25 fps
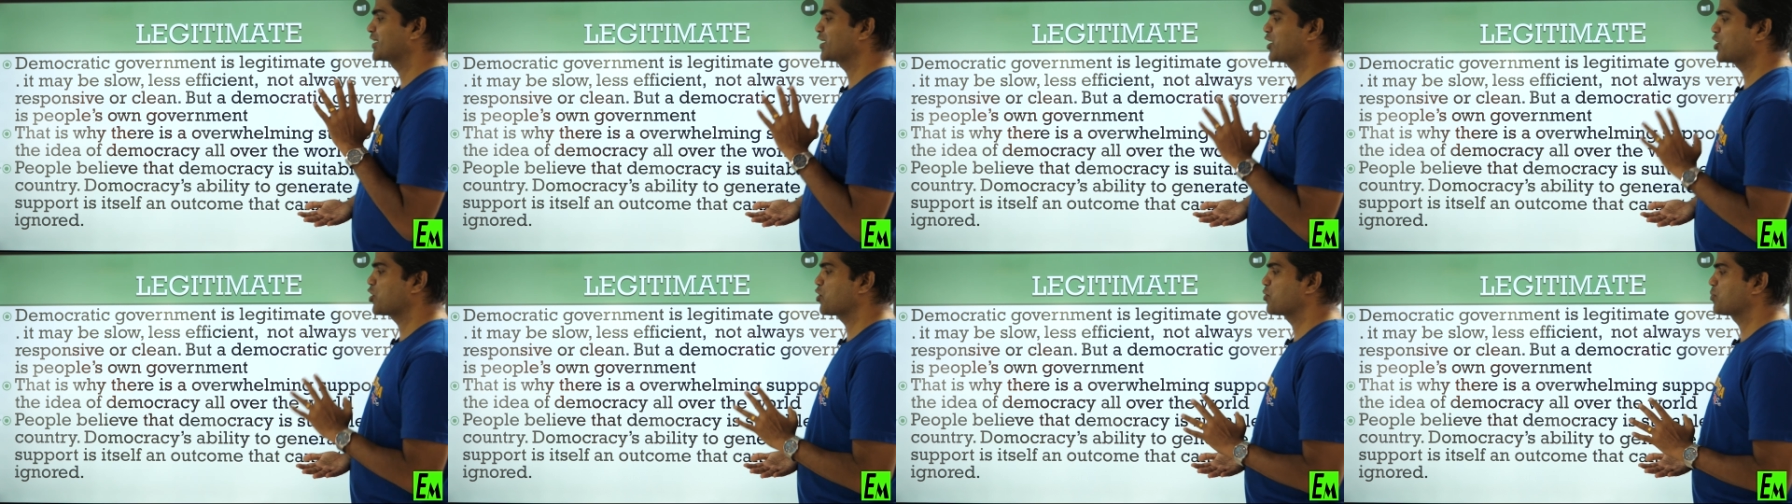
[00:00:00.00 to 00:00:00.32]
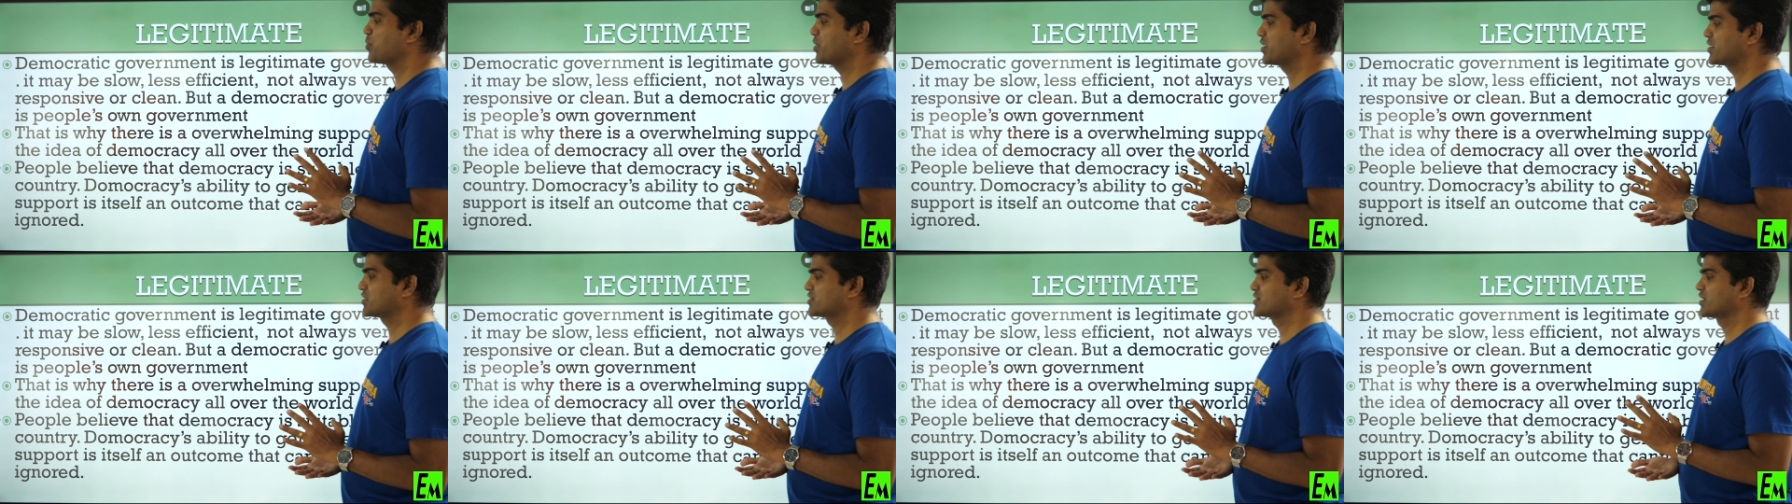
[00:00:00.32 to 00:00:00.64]

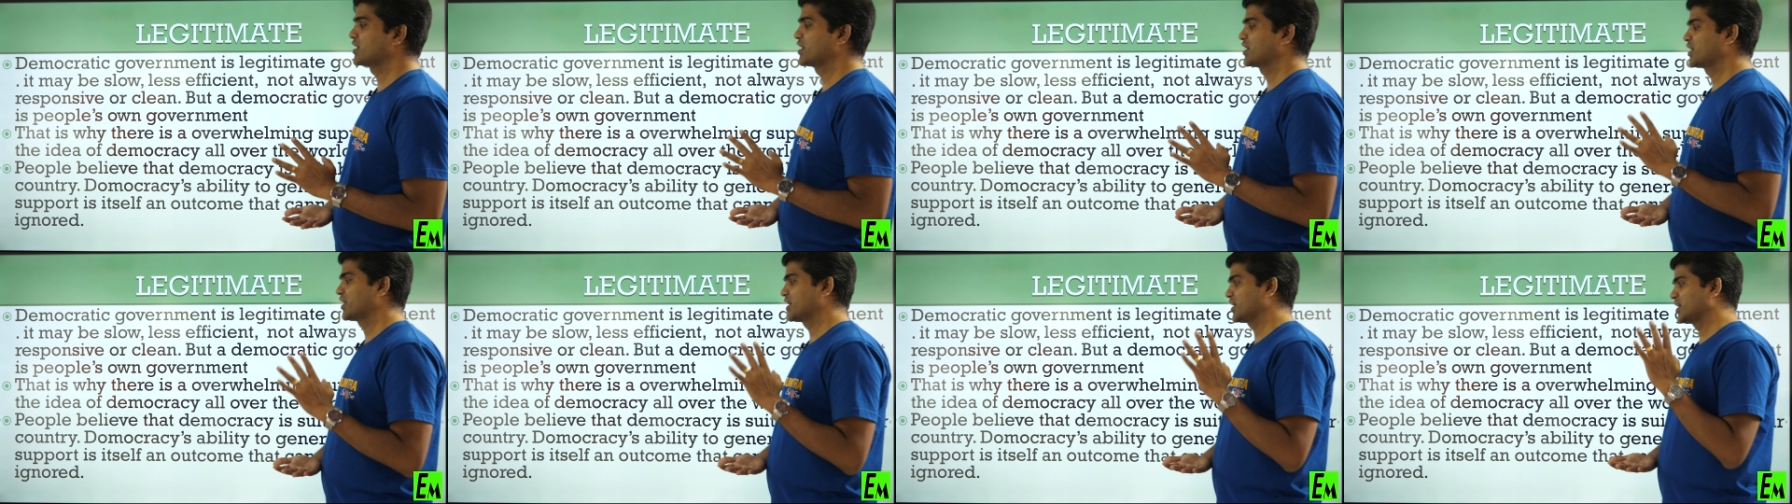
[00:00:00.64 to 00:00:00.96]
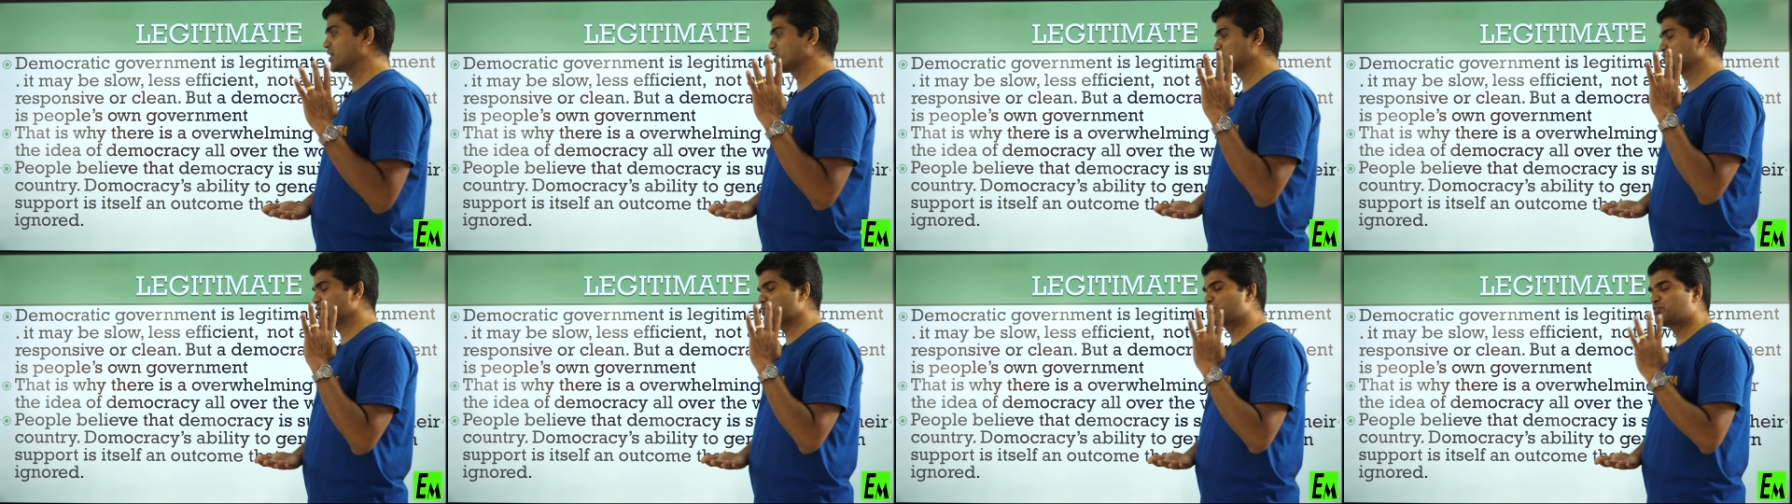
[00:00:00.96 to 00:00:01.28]
governments
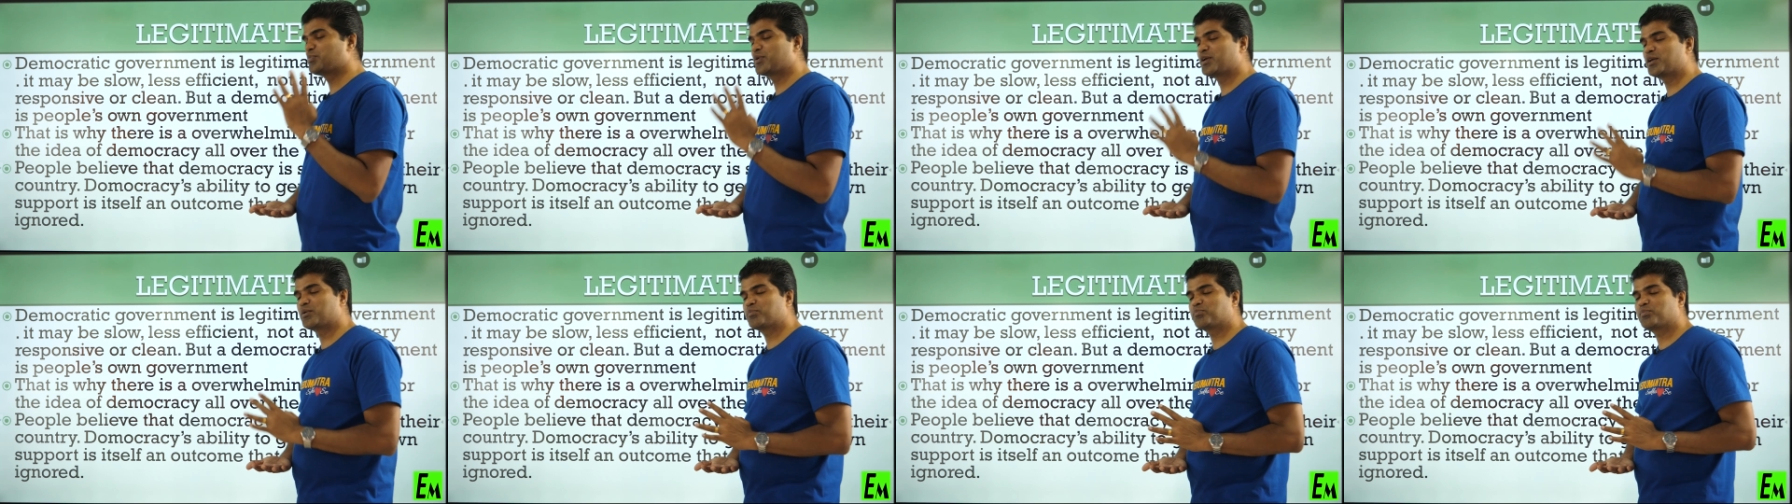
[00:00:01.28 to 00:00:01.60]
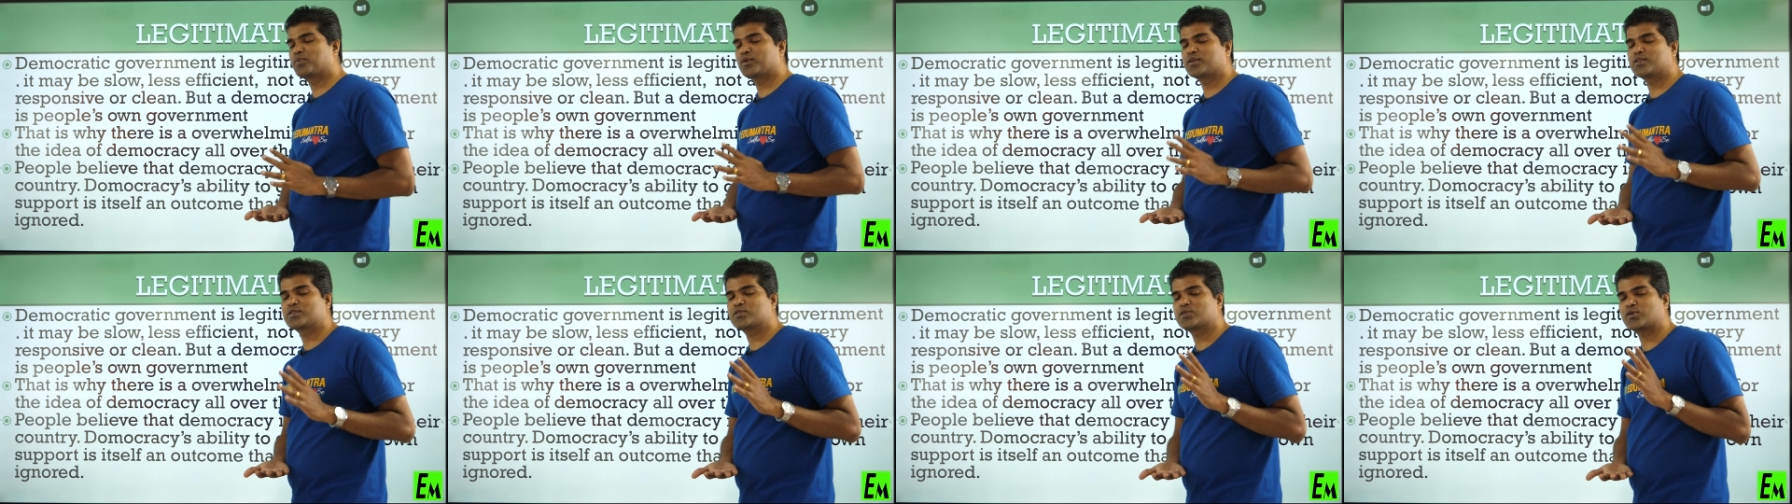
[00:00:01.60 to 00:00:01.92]
is
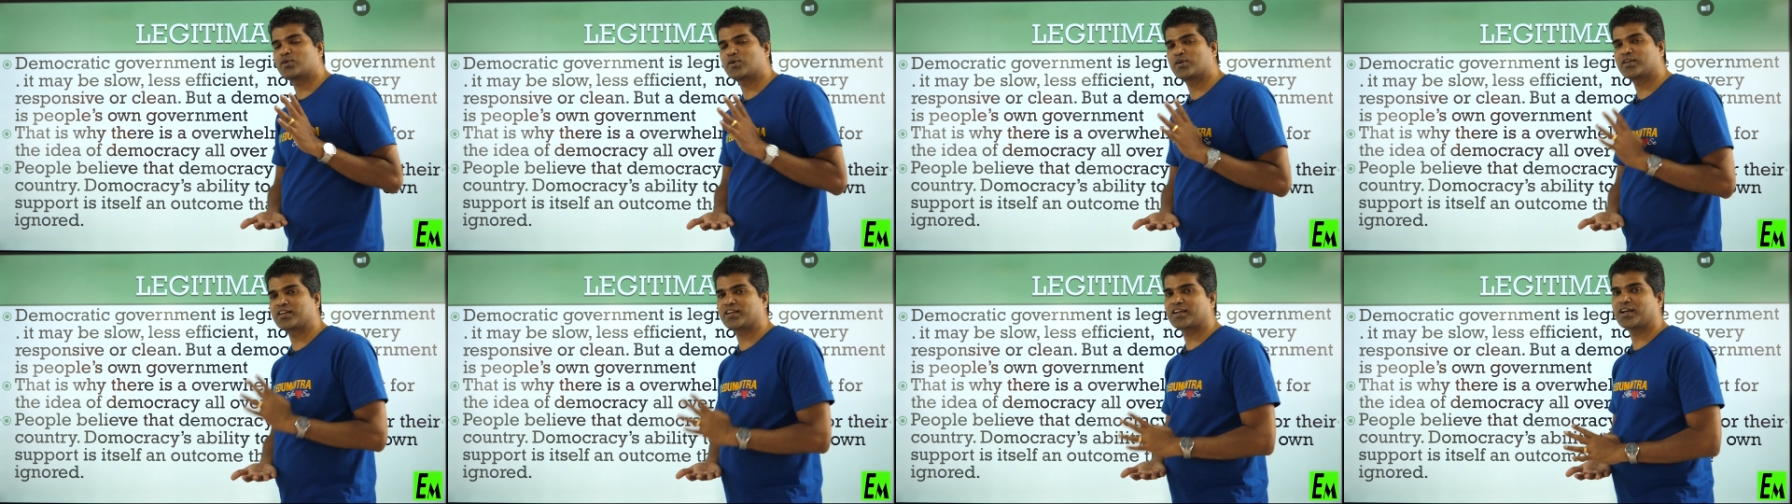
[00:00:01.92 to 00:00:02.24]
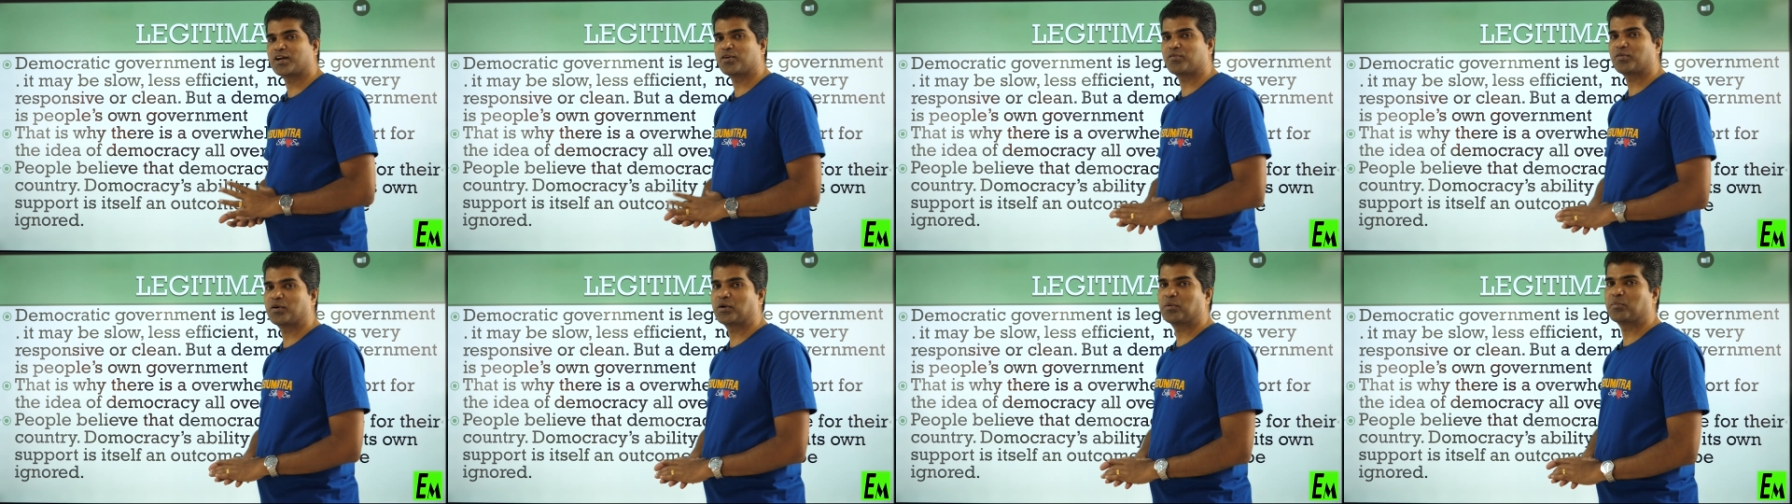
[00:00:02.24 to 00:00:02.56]
people's own
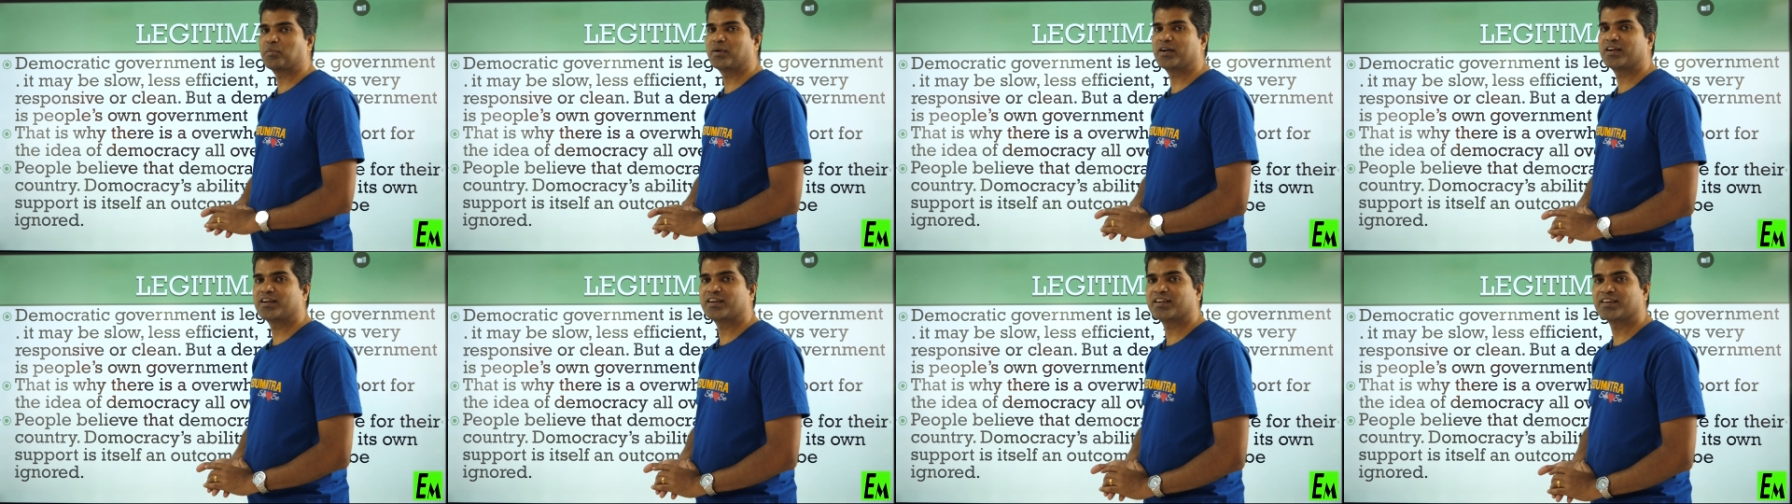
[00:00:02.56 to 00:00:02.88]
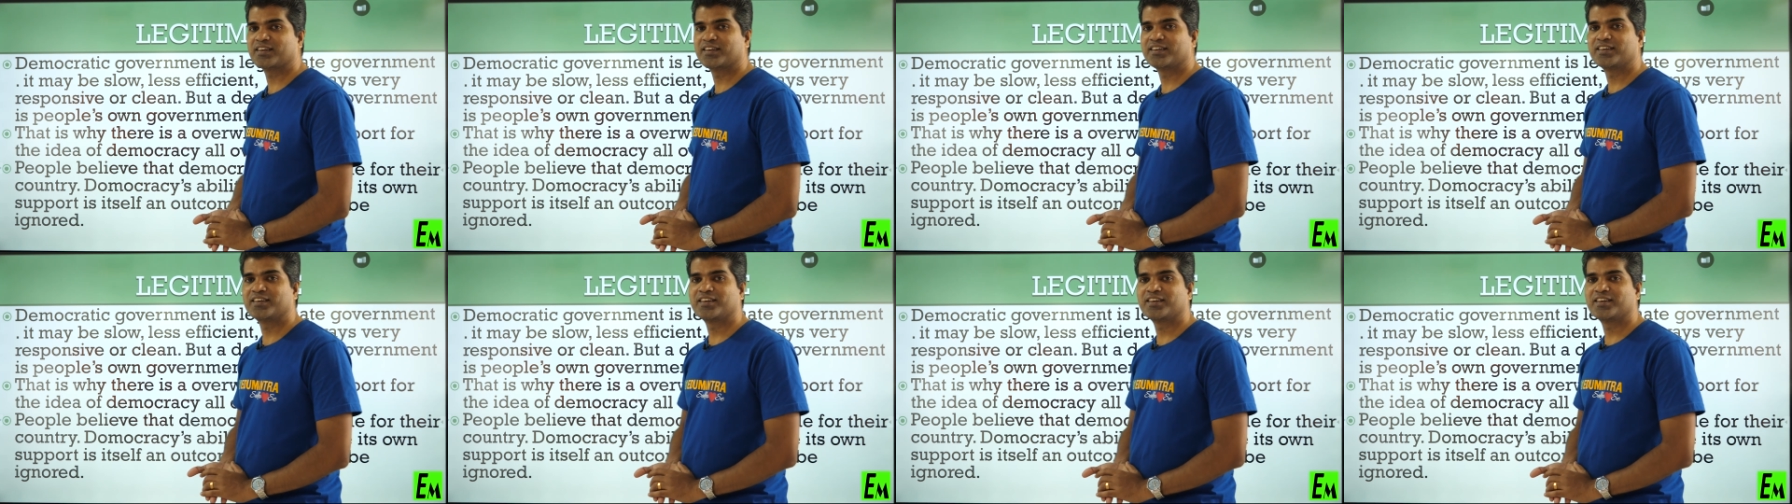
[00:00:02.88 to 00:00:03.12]
government.